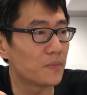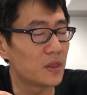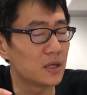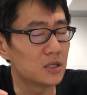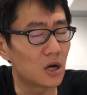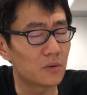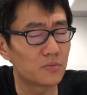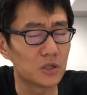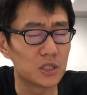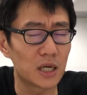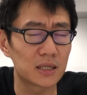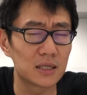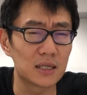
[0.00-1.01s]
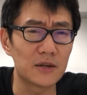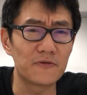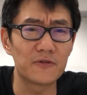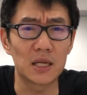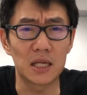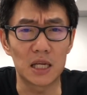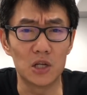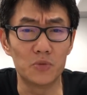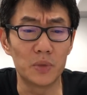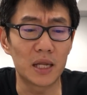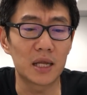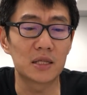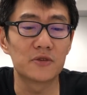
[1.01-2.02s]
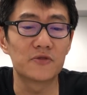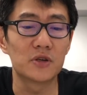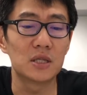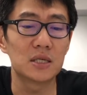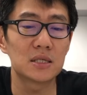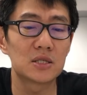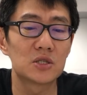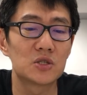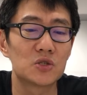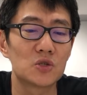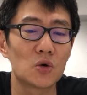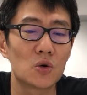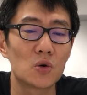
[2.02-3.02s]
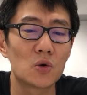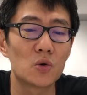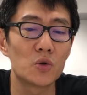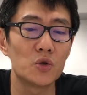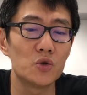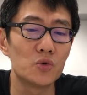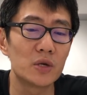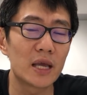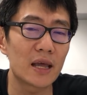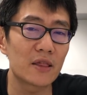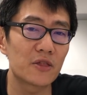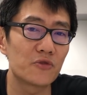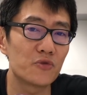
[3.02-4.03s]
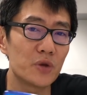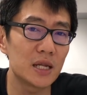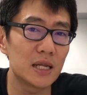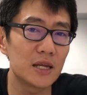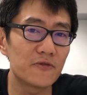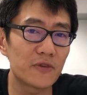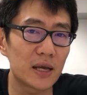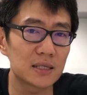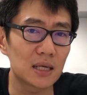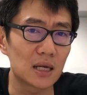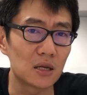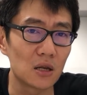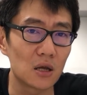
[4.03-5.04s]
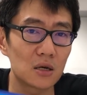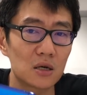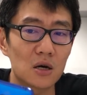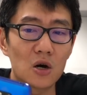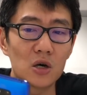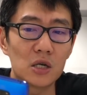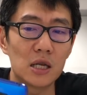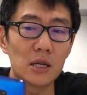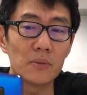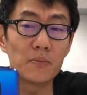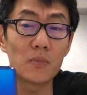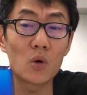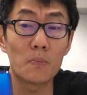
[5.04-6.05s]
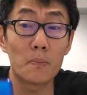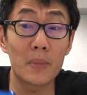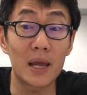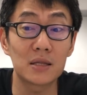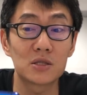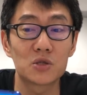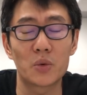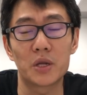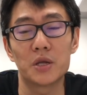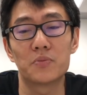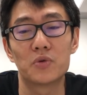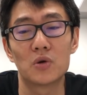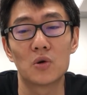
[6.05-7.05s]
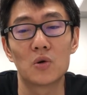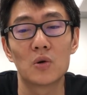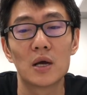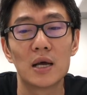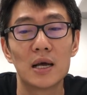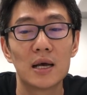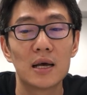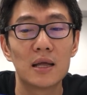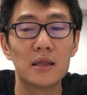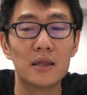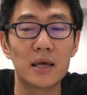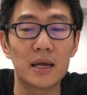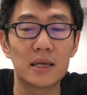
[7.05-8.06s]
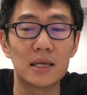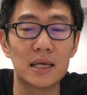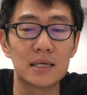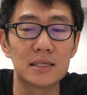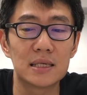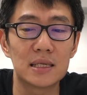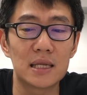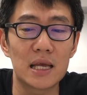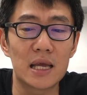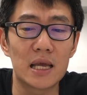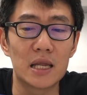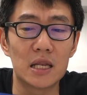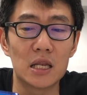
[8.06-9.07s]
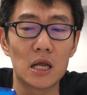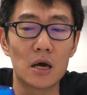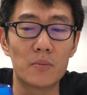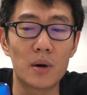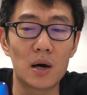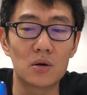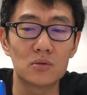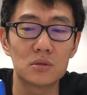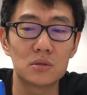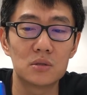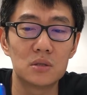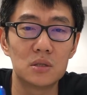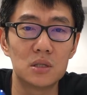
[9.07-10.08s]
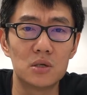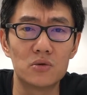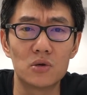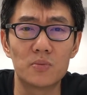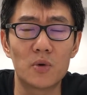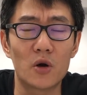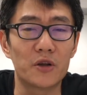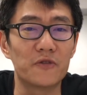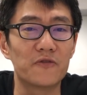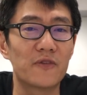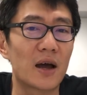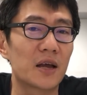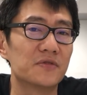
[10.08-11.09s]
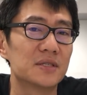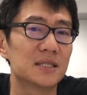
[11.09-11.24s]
the dot projector and flood illuminator for this, so you get 3D face unlock on the Mate 20 Pro that does it in about 0.5